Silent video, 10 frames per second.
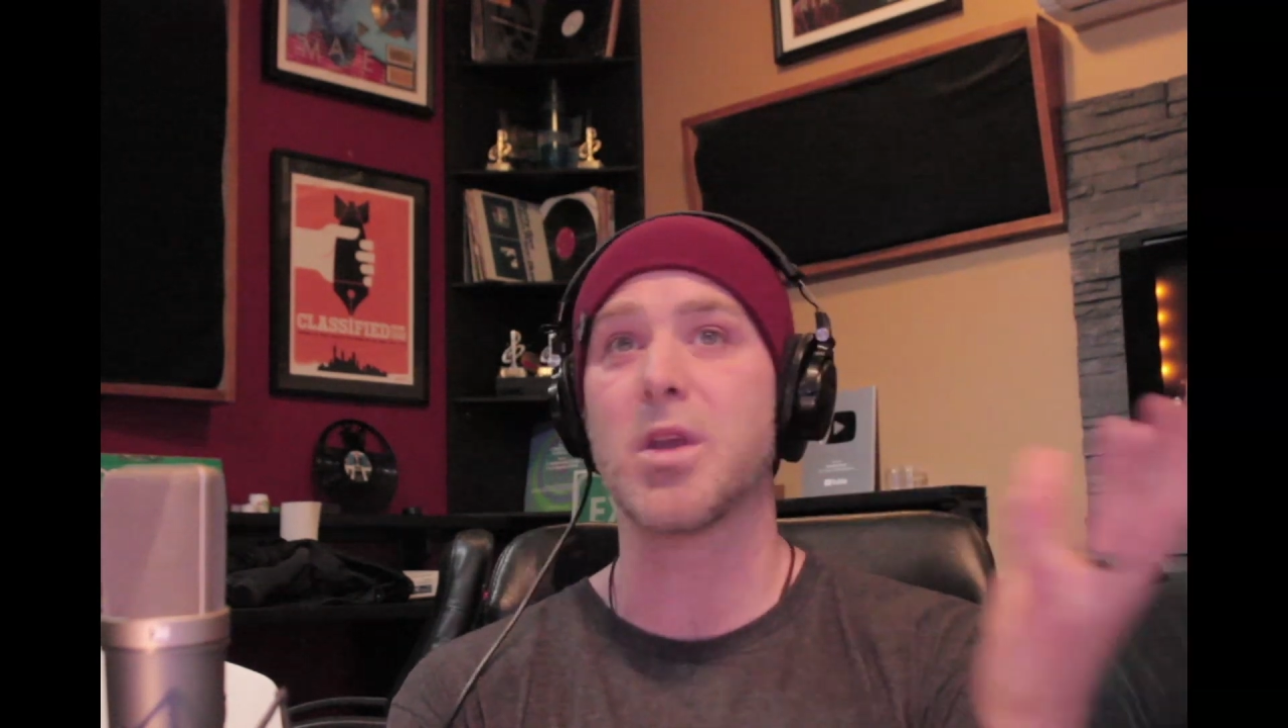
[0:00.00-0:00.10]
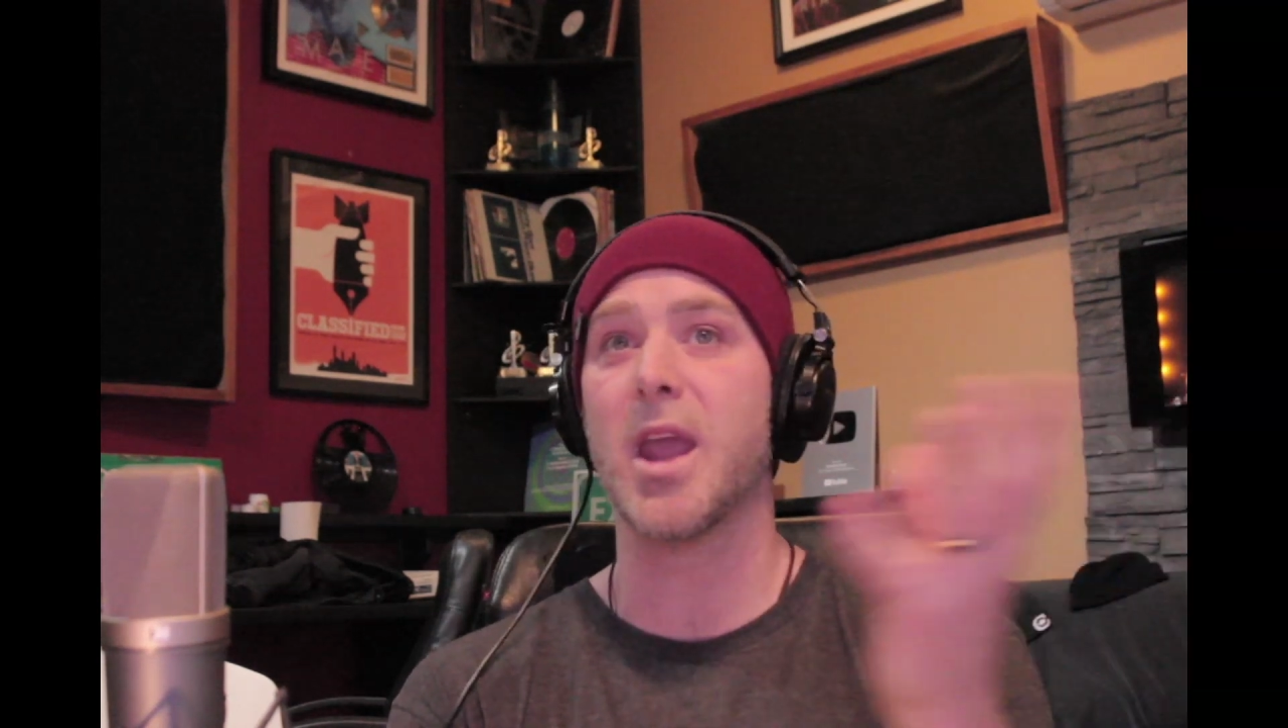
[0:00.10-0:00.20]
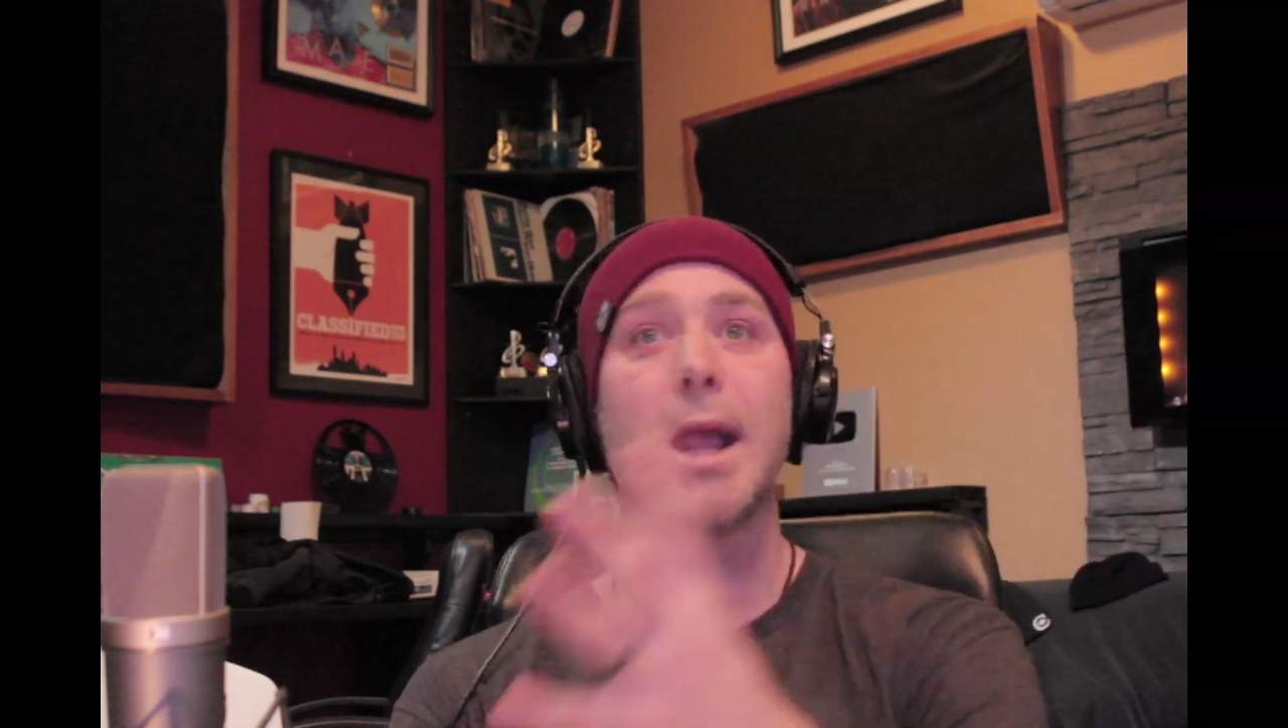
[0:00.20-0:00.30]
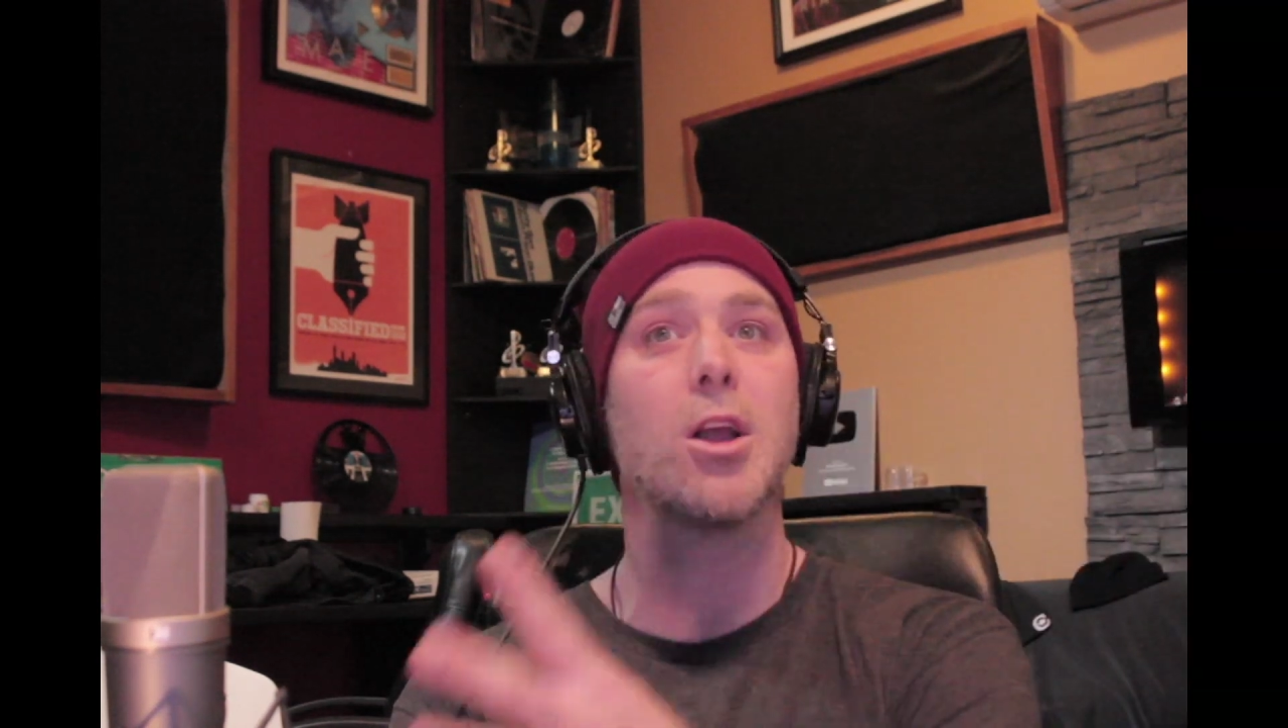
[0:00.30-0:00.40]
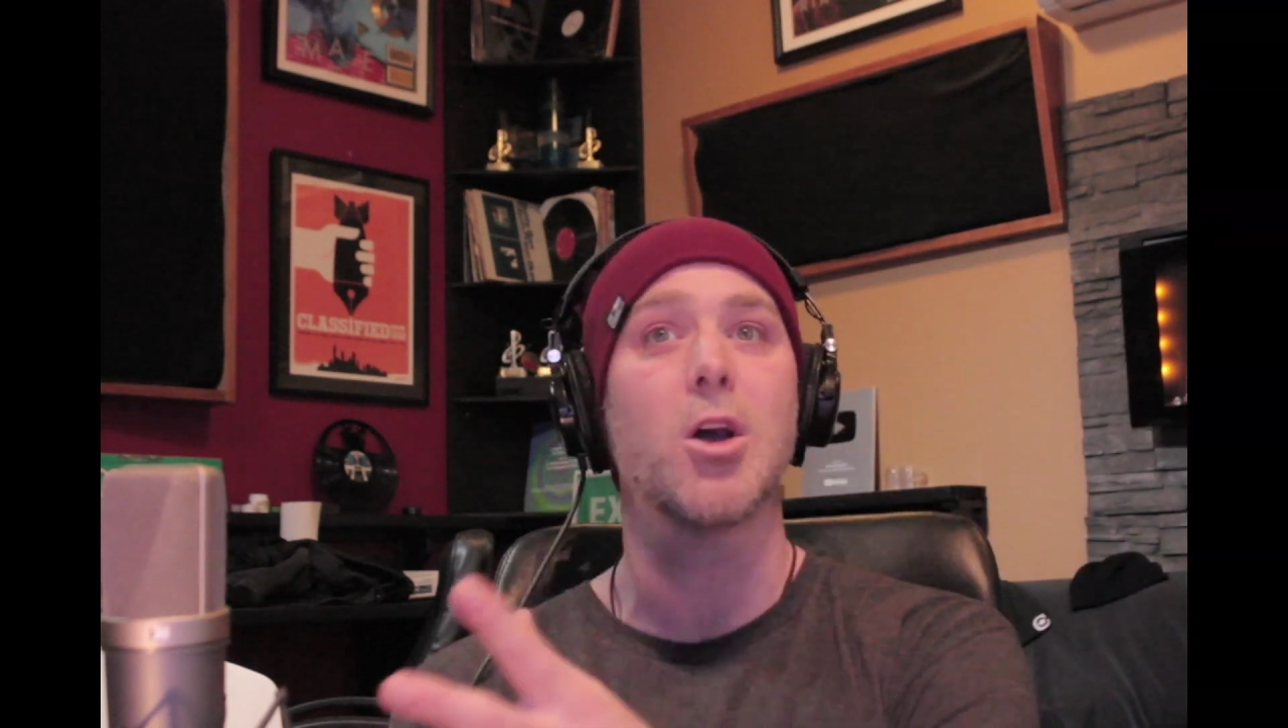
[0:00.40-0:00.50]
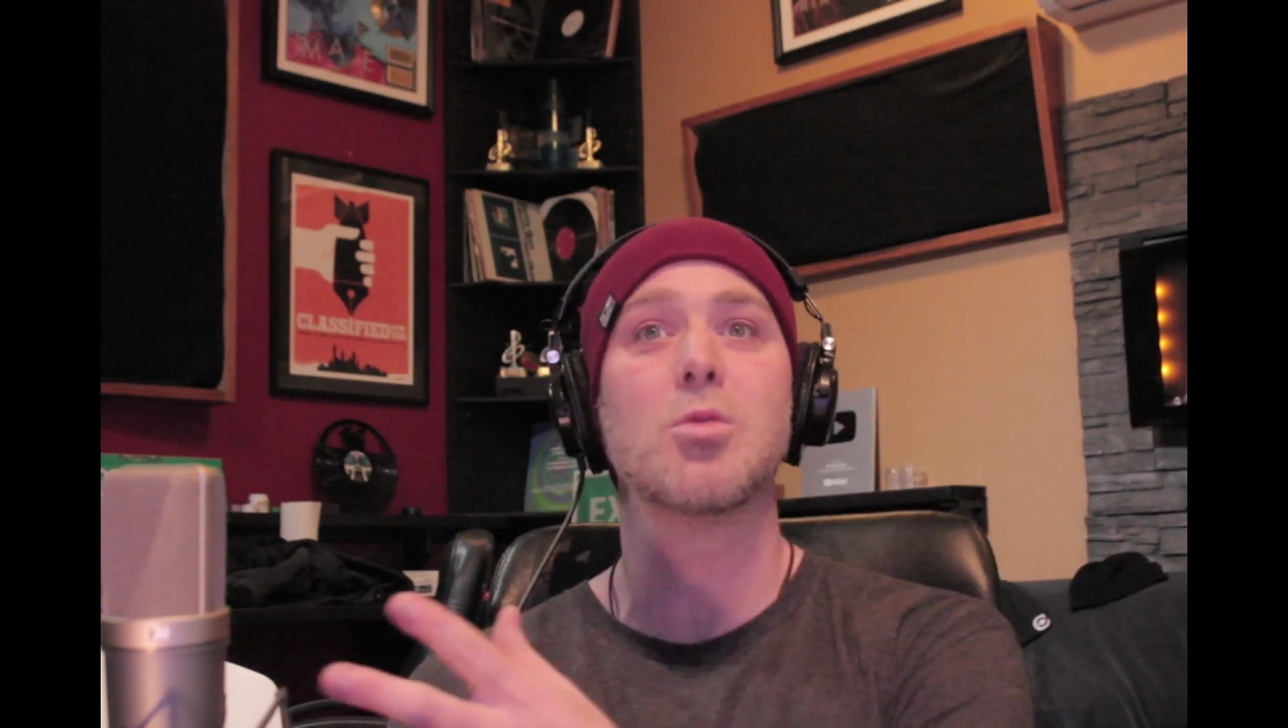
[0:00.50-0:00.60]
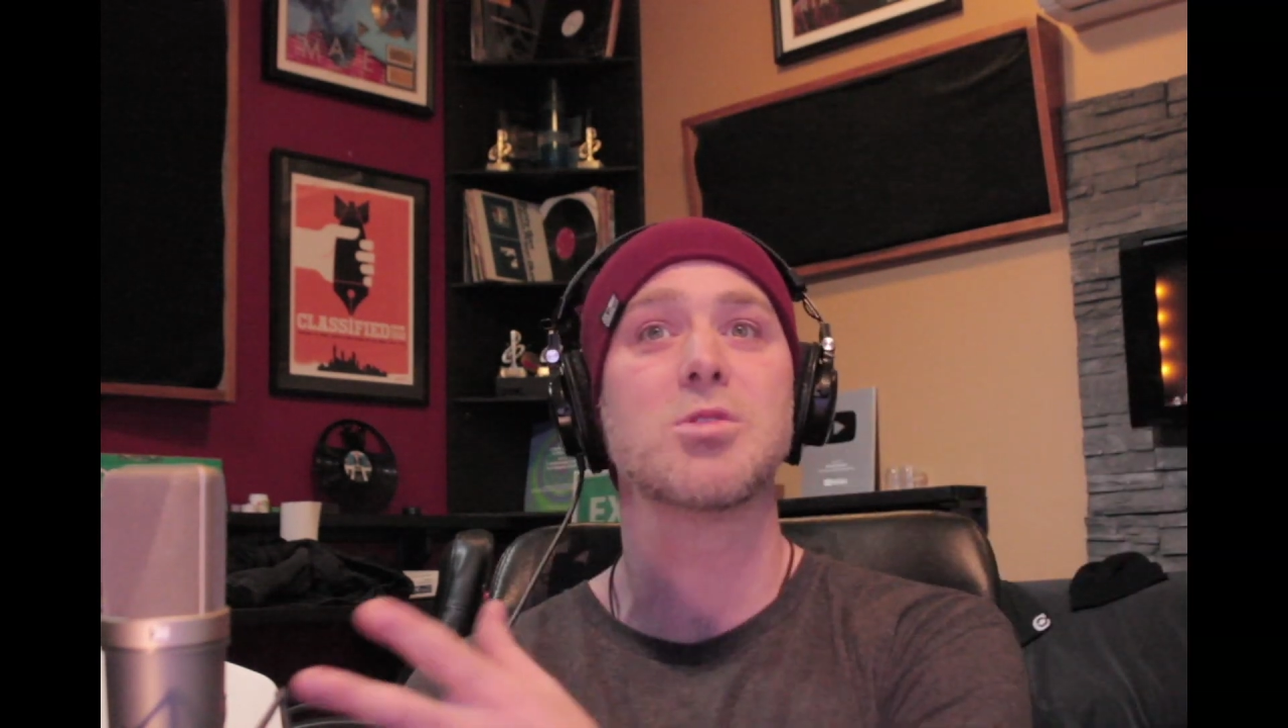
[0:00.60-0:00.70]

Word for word: can't go